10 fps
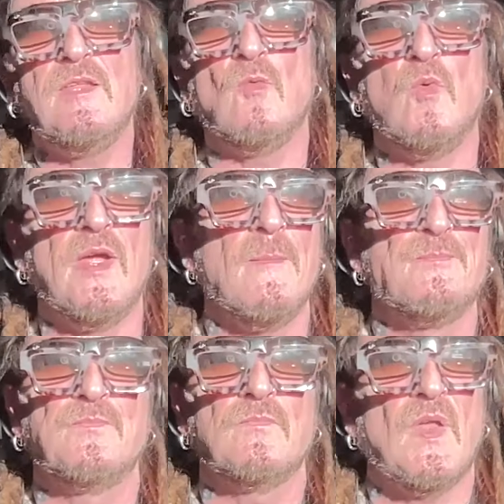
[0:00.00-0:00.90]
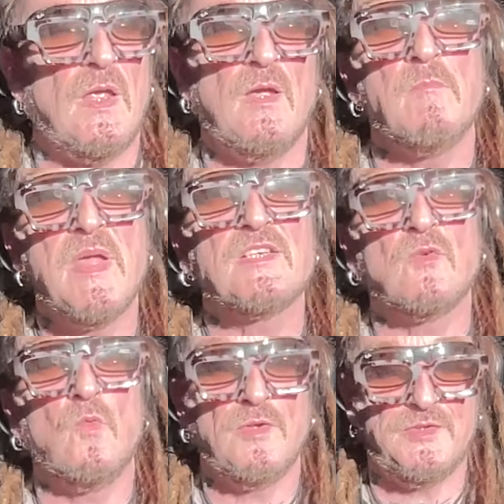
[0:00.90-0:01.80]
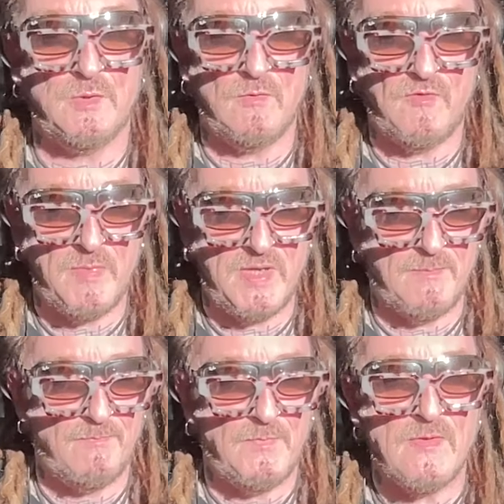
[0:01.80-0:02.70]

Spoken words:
Either way, it makes it worth doing for me.